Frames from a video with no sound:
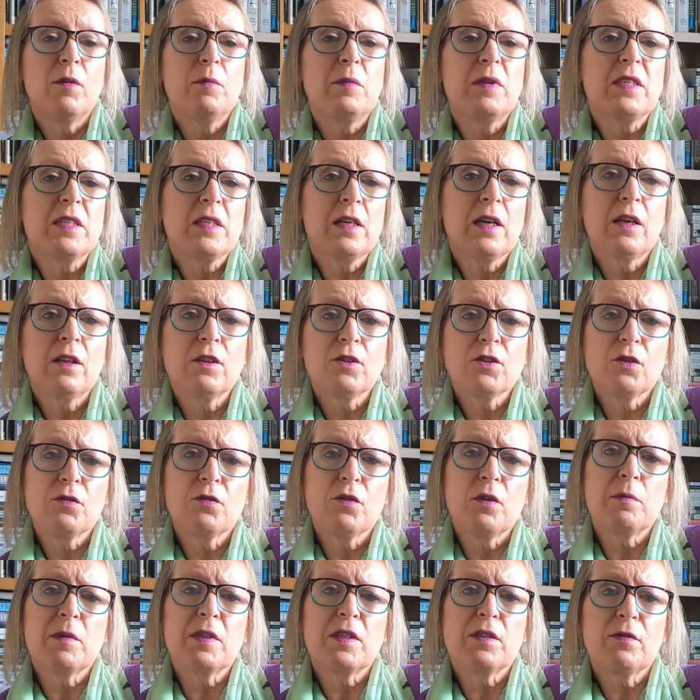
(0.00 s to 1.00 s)
his culture,
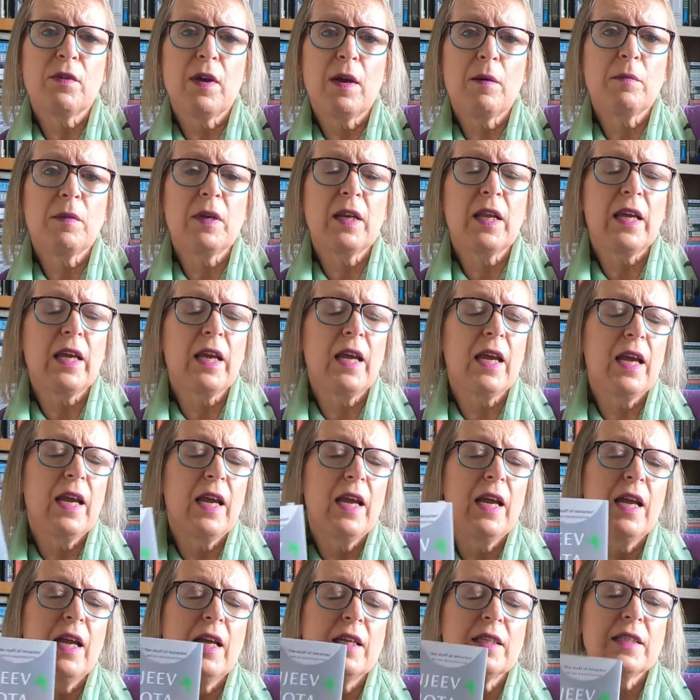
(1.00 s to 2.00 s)
from his family.
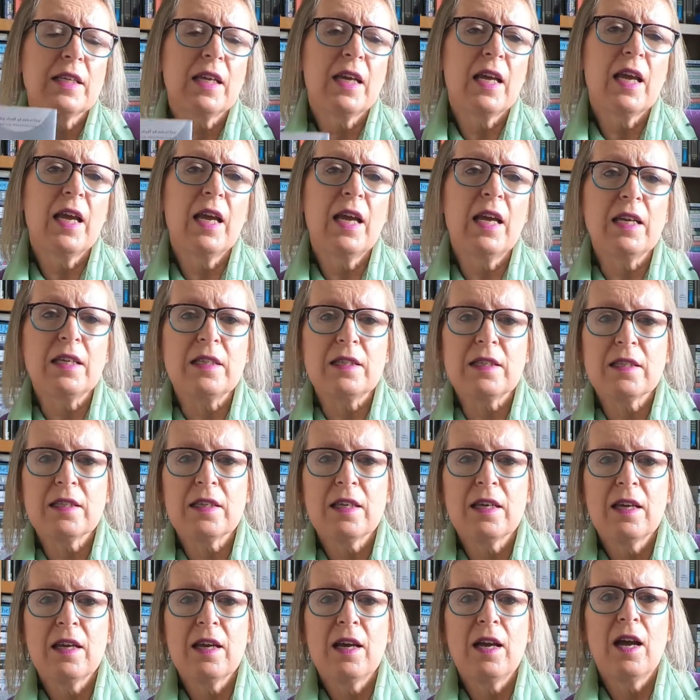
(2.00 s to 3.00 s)
It
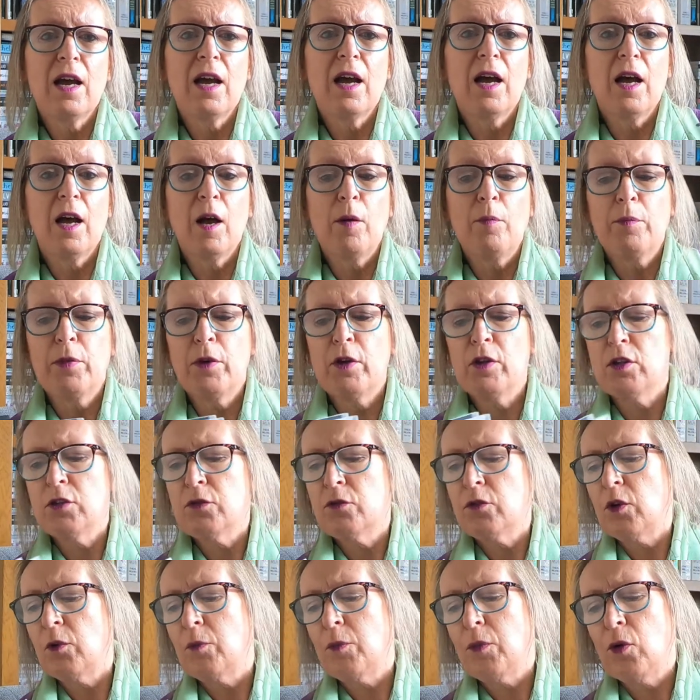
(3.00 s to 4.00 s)
is a
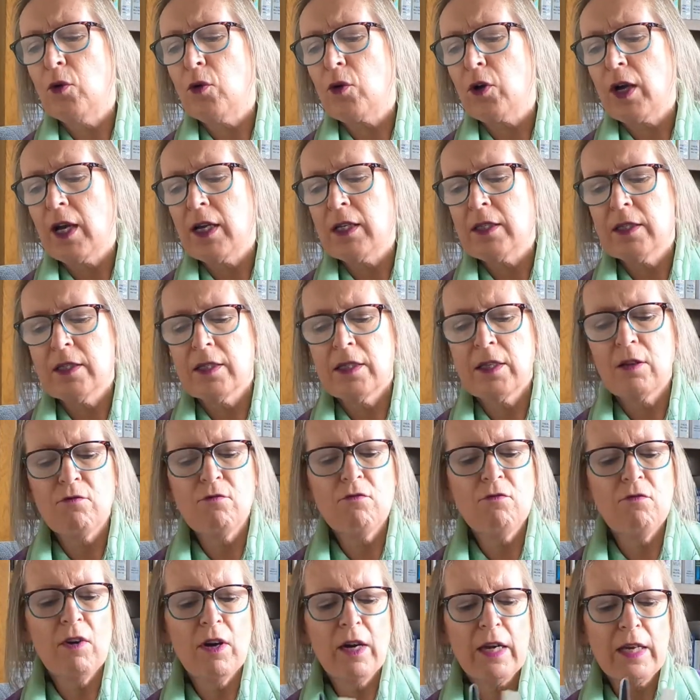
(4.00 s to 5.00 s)
beautiful book, and the
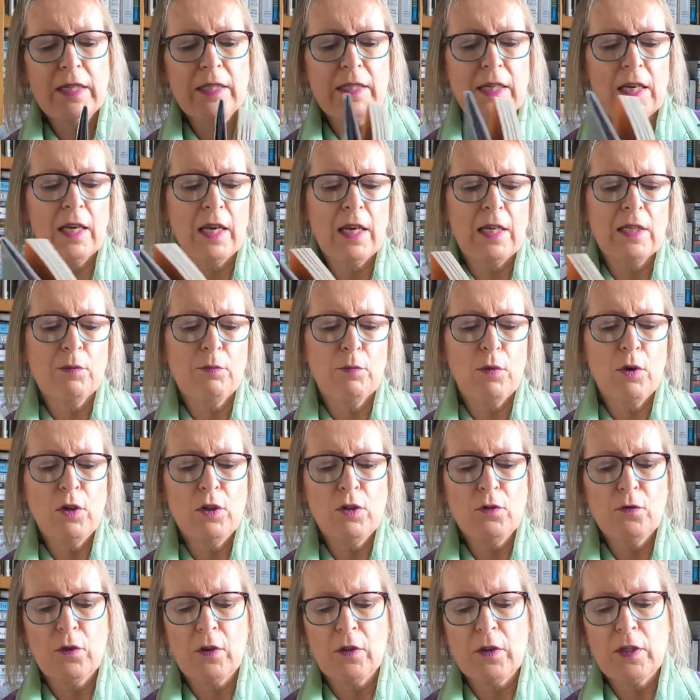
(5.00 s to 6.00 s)
writing is
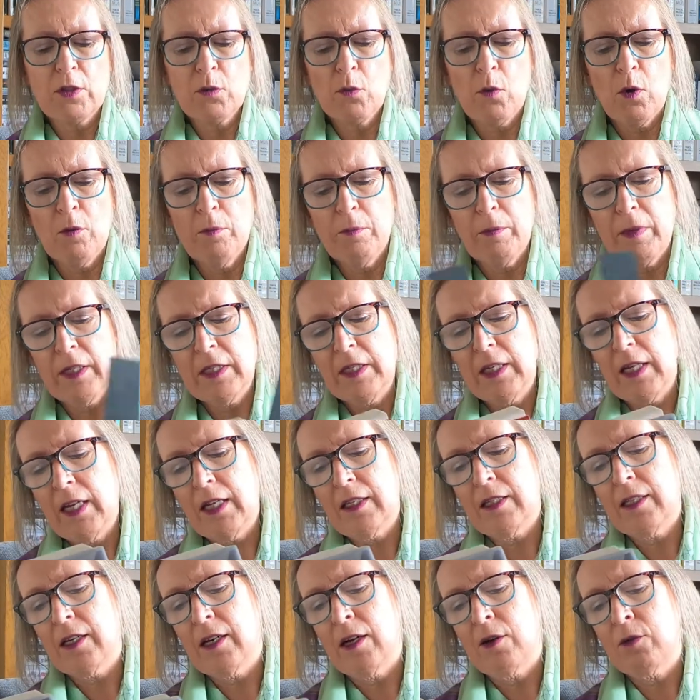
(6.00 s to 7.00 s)
beautiful. There's one bit
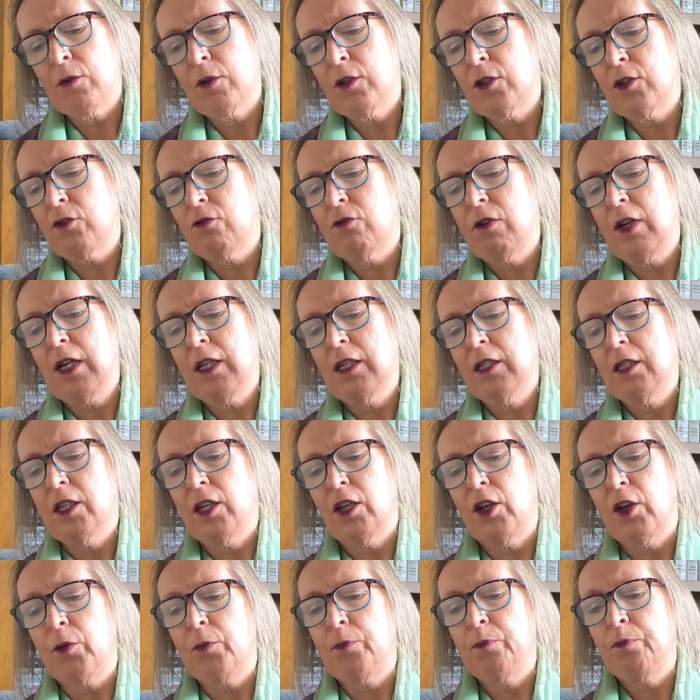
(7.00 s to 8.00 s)
here that I want to read to
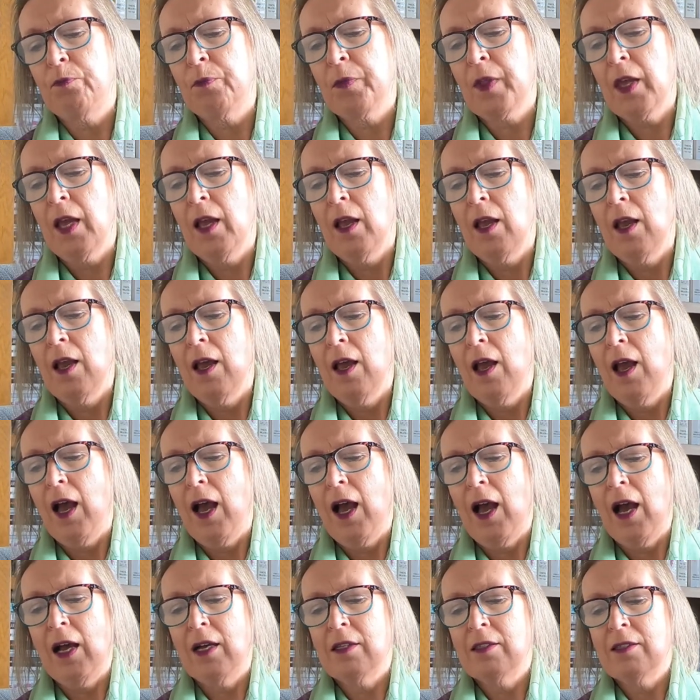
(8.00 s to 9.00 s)
you.
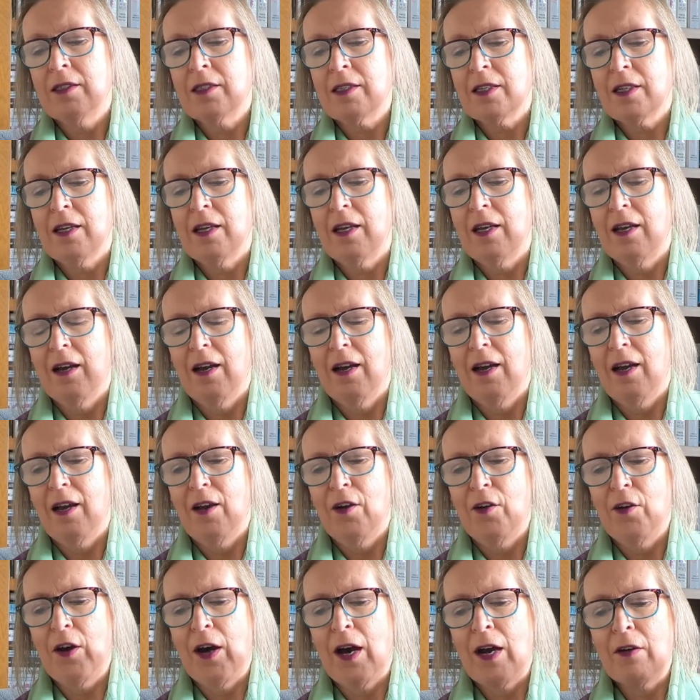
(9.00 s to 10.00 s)
And
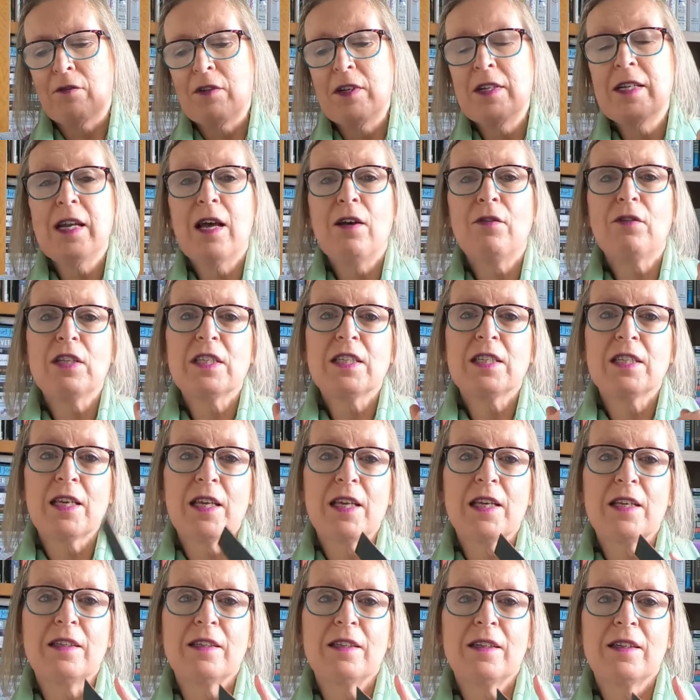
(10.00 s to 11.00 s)
I've never
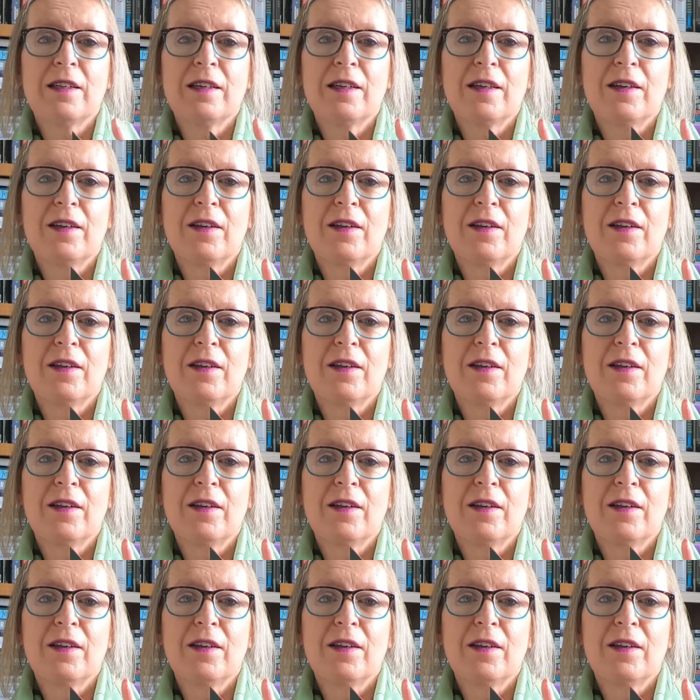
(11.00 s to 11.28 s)
seen